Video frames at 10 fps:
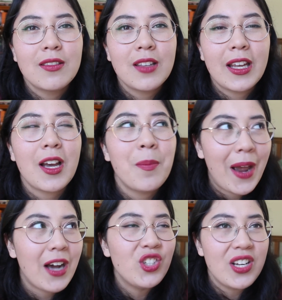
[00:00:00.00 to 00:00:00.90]
like
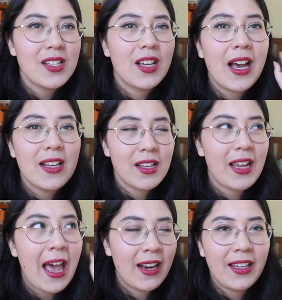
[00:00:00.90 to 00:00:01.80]
about Jessica as
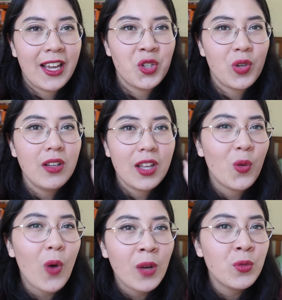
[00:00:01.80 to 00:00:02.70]
like Anna Kendrick,
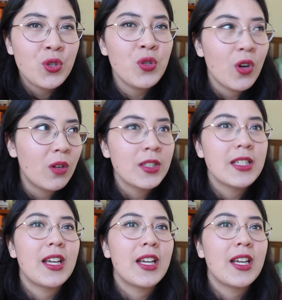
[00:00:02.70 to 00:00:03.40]
like why would you not want to